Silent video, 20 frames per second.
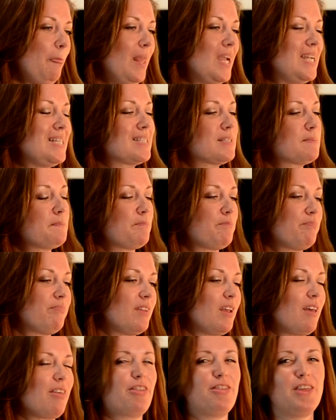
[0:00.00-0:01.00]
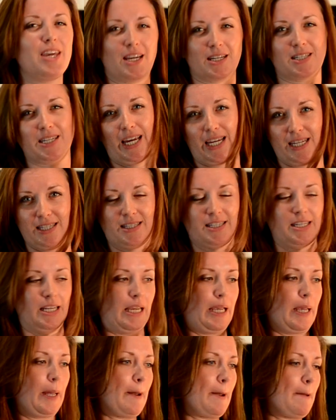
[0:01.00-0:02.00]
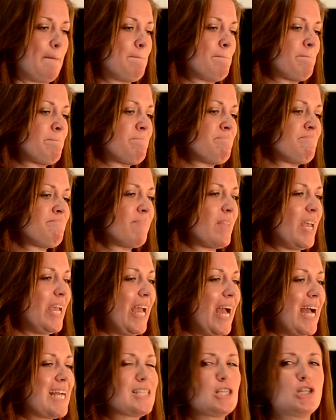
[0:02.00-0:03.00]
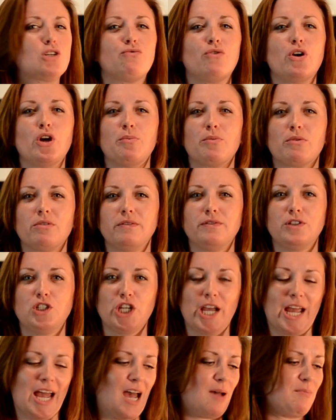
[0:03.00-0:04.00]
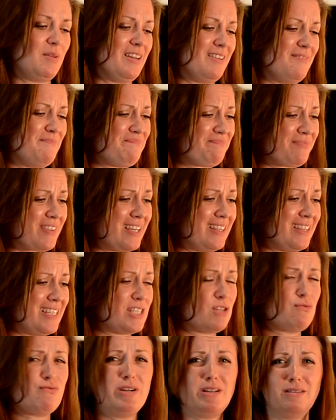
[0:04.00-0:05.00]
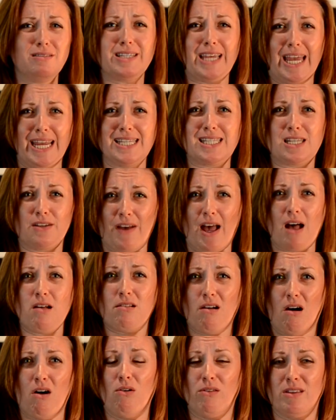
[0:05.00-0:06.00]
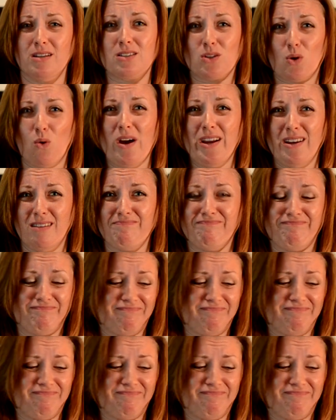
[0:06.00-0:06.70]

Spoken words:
It's thick tasting and it has an aroma of jam, and there's a real taste of alcohol that's quite